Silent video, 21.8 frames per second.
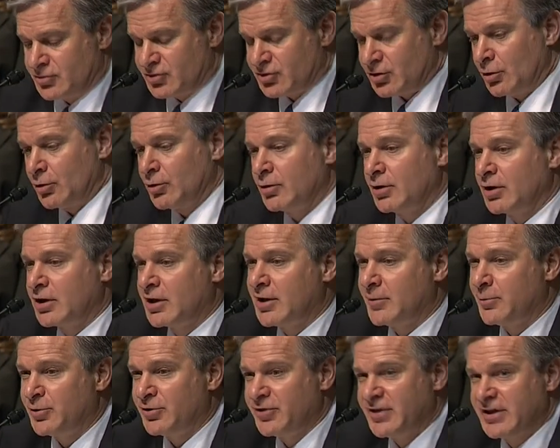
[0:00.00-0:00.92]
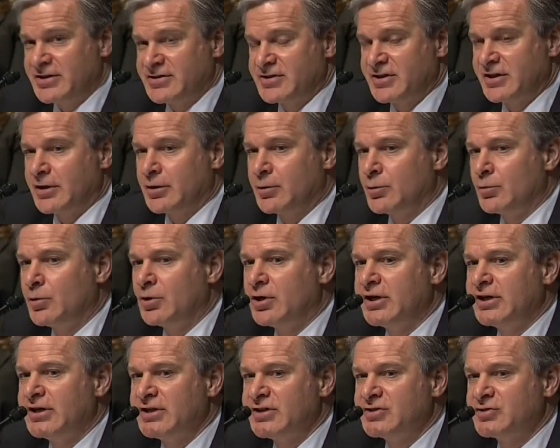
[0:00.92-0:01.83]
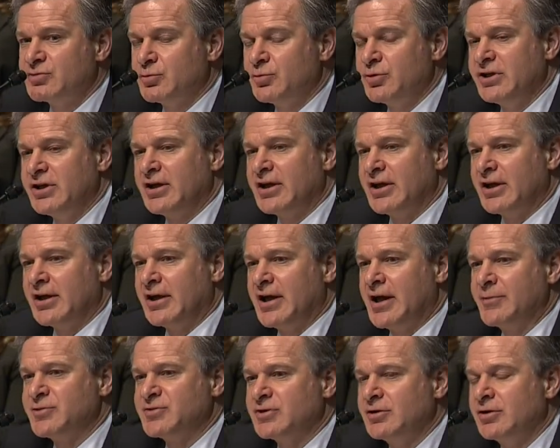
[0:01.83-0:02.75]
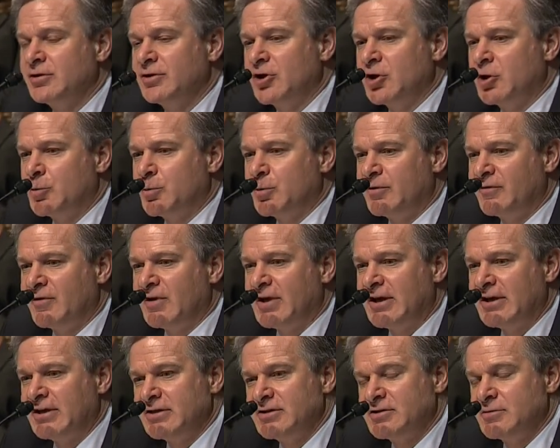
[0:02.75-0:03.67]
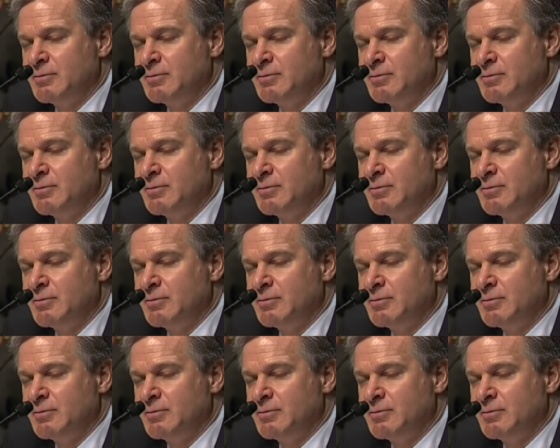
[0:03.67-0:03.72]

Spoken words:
So a couple things there. One is we absolutely are providing